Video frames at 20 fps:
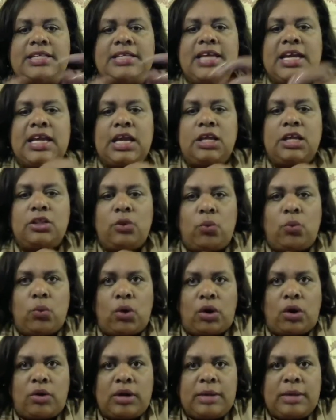and taking
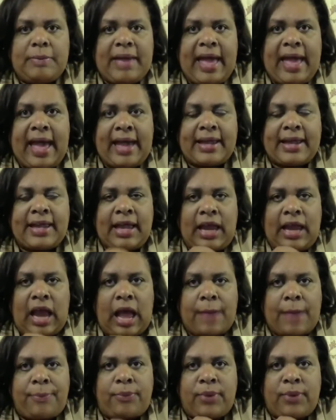the worry back
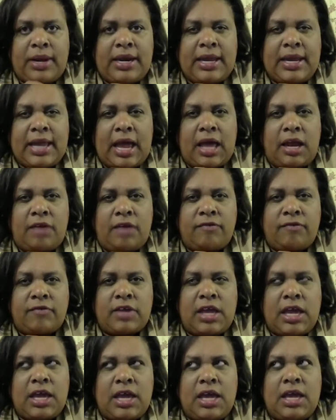and operating out
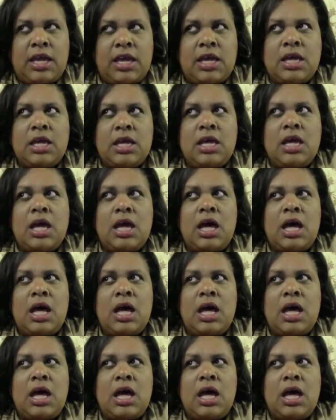of a